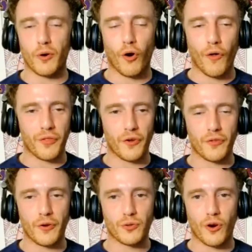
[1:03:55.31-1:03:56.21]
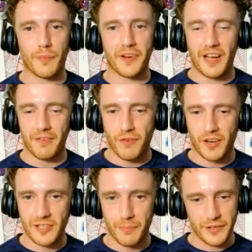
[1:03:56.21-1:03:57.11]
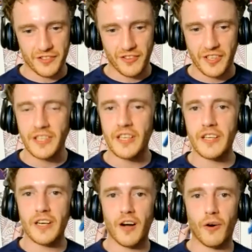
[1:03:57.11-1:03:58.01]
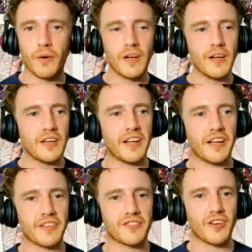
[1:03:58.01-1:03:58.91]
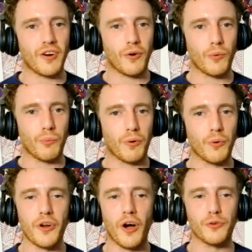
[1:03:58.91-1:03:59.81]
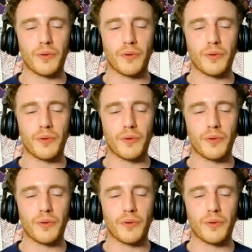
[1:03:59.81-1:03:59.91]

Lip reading: all their tournament got fucked up recently, and so who knows